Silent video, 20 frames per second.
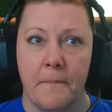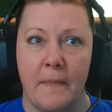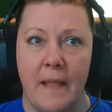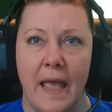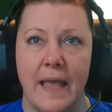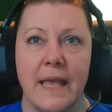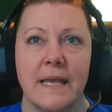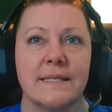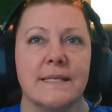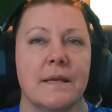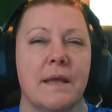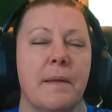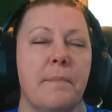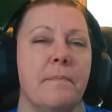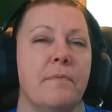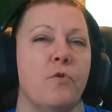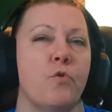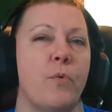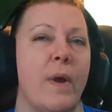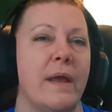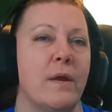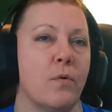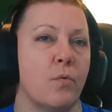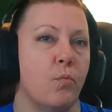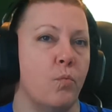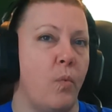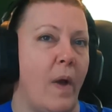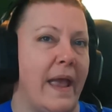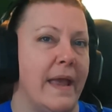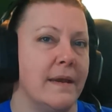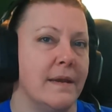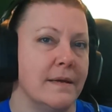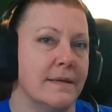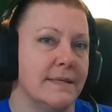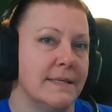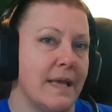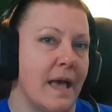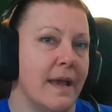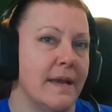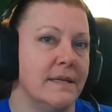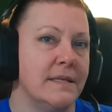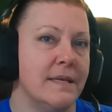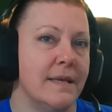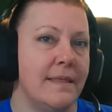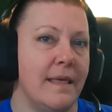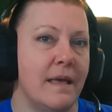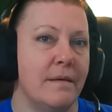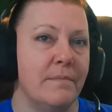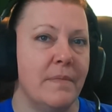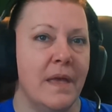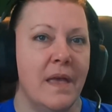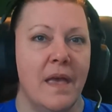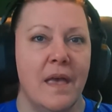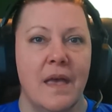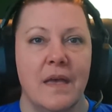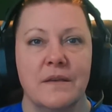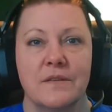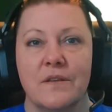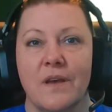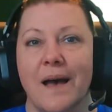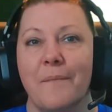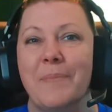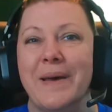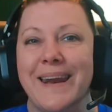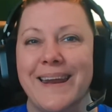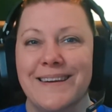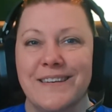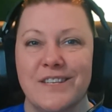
I guess, a greater weight assigned to them. So, but I